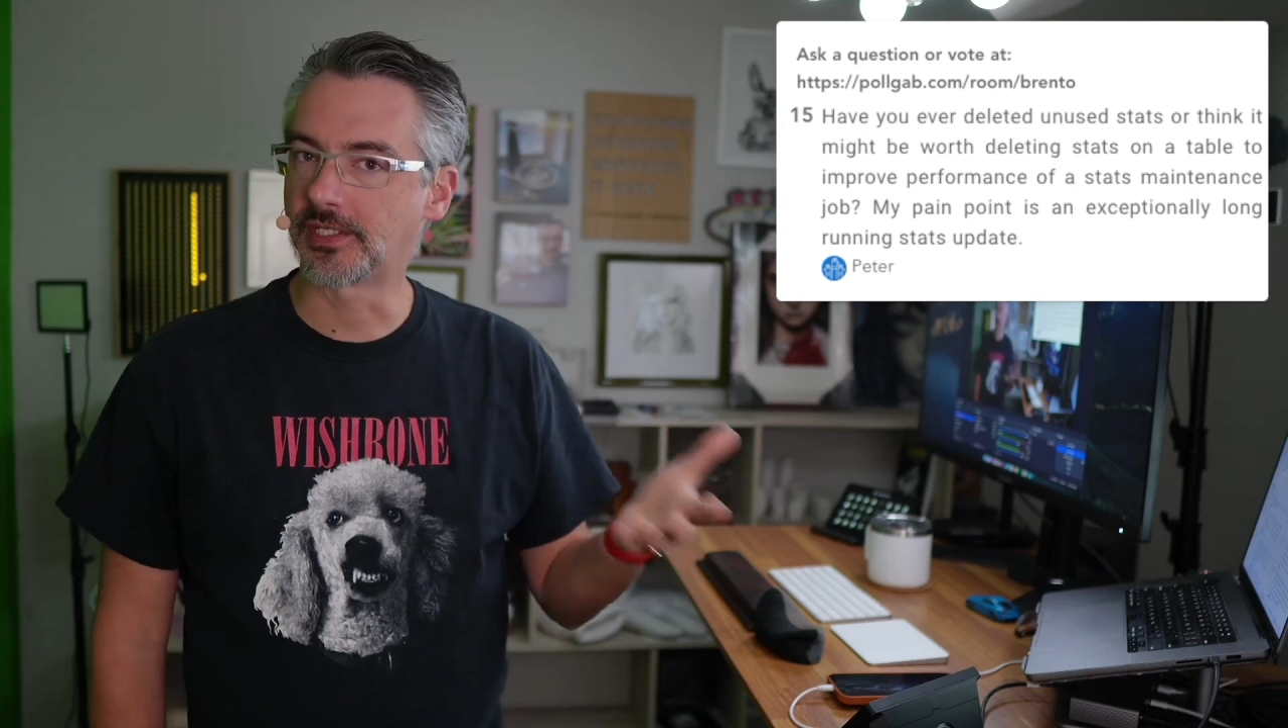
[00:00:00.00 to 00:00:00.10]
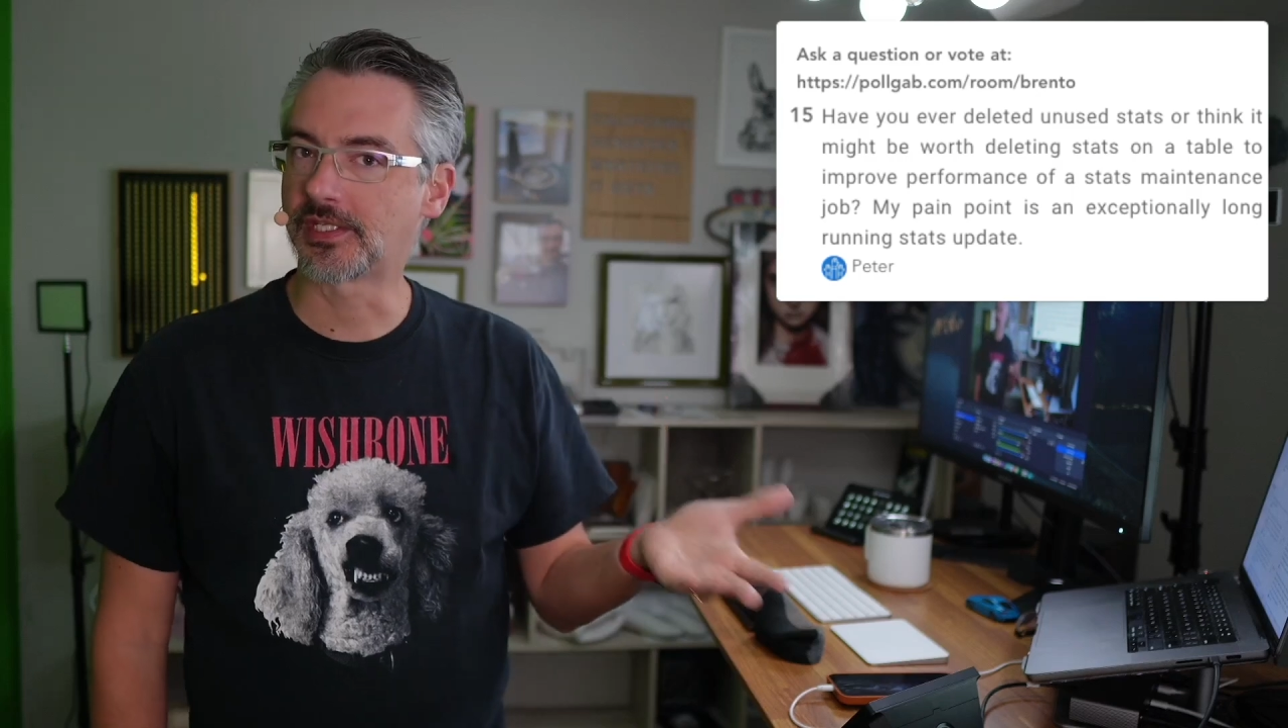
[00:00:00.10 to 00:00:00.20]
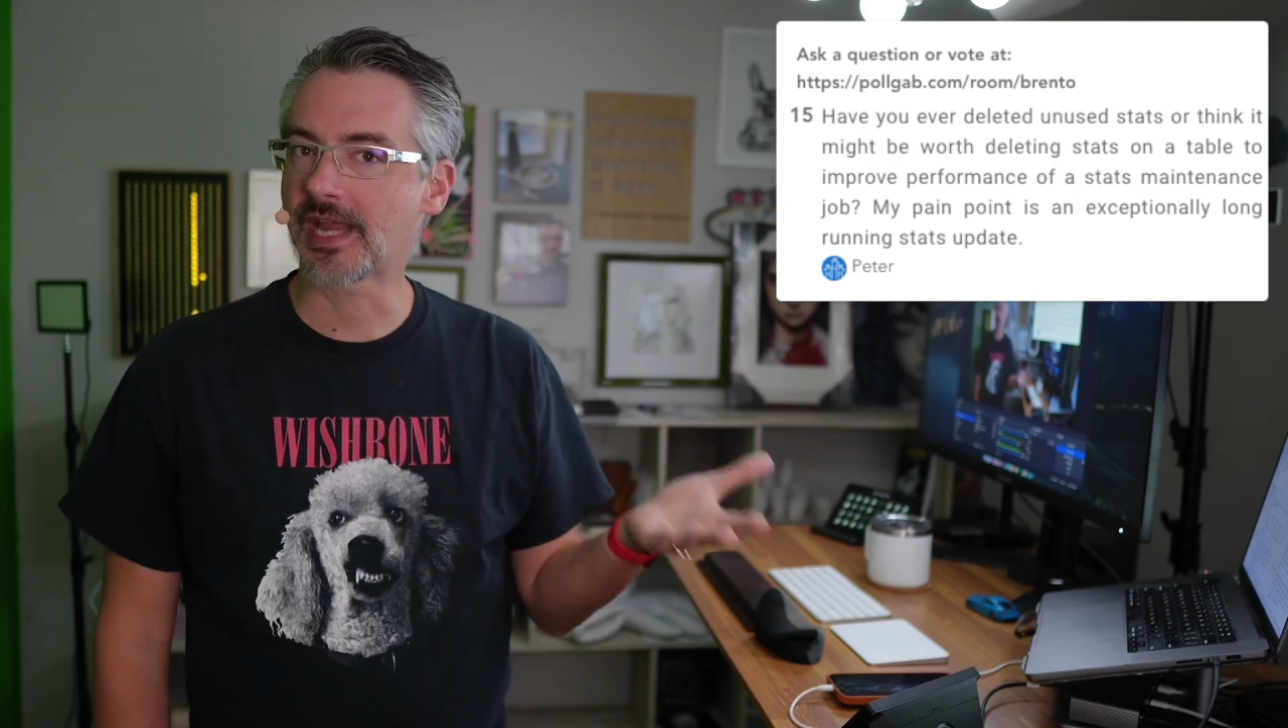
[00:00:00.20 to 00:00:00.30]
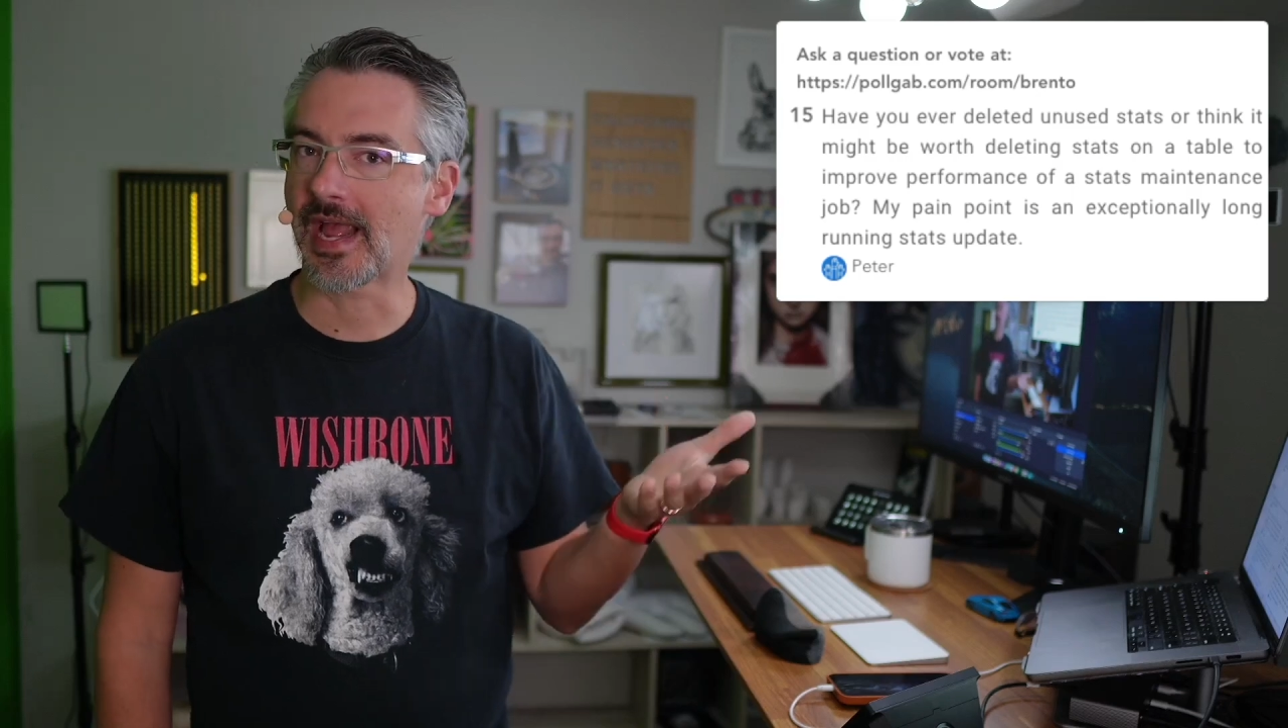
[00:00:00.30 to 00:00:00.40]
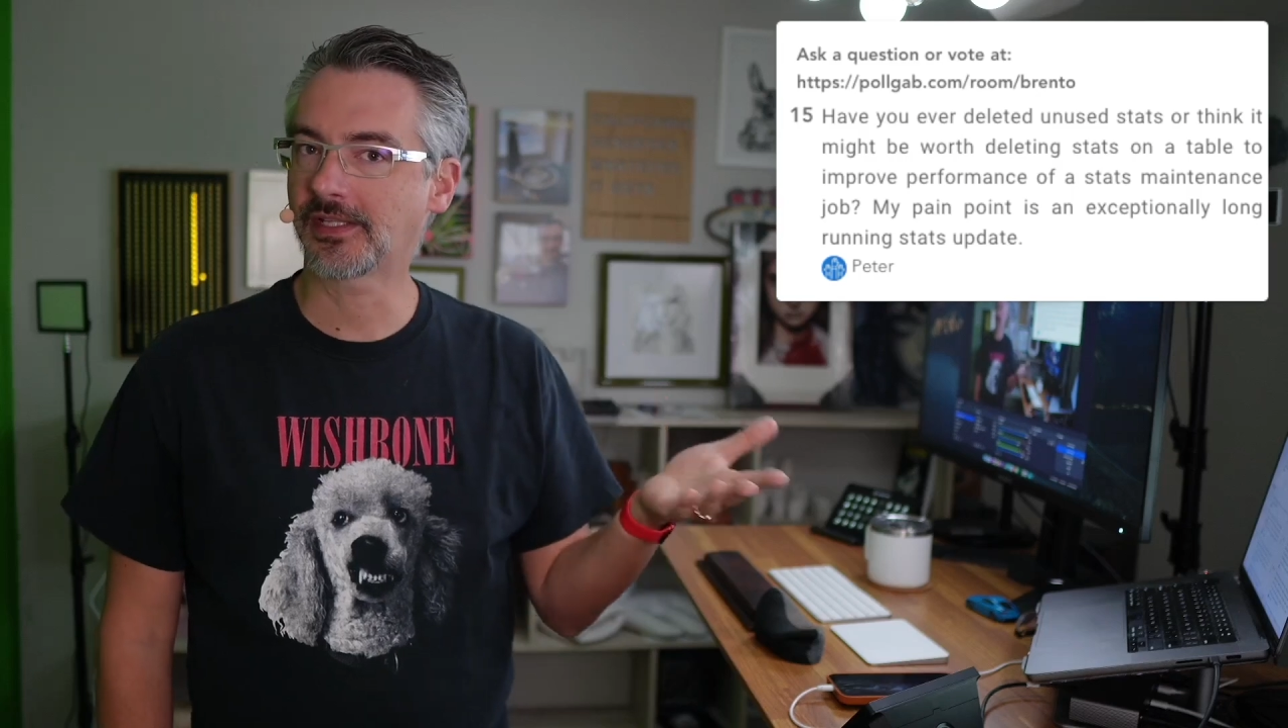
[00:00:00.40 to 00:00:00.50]

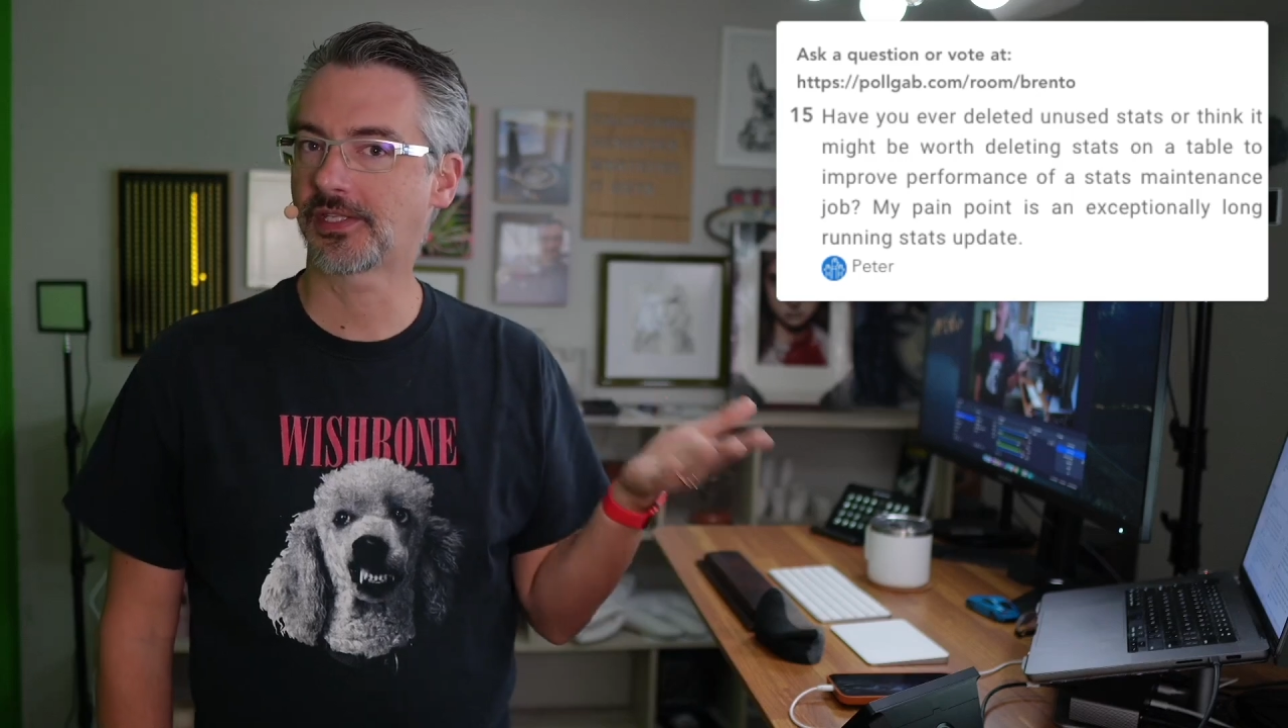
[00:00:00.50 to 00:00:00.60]
stat